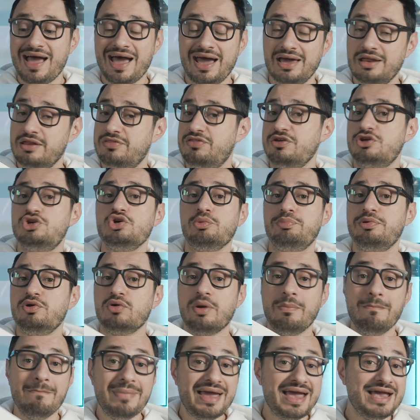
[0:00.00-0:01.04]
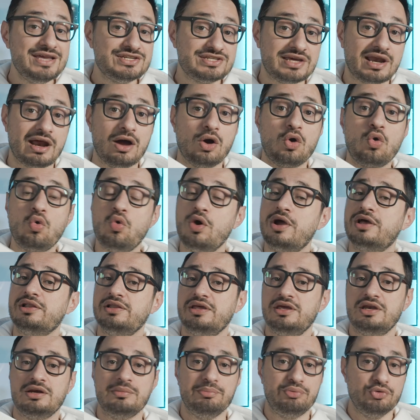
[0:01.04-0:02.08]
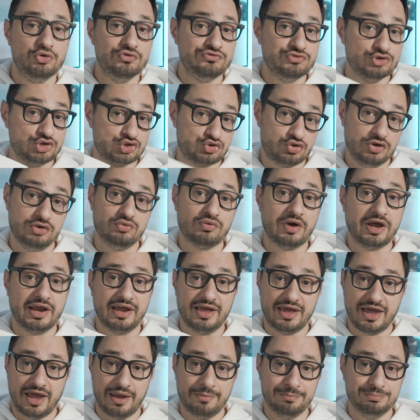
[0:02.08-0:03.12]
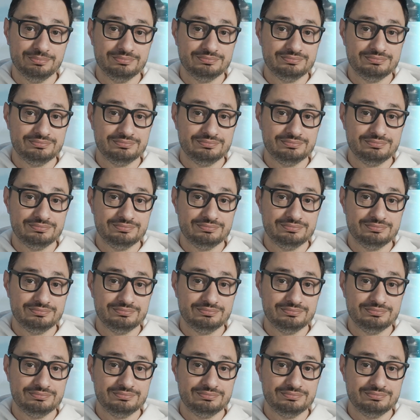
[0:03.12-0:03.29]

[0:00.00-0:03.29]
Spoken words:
and I think you'll be amazed at how quickly it improves your screenwriting game.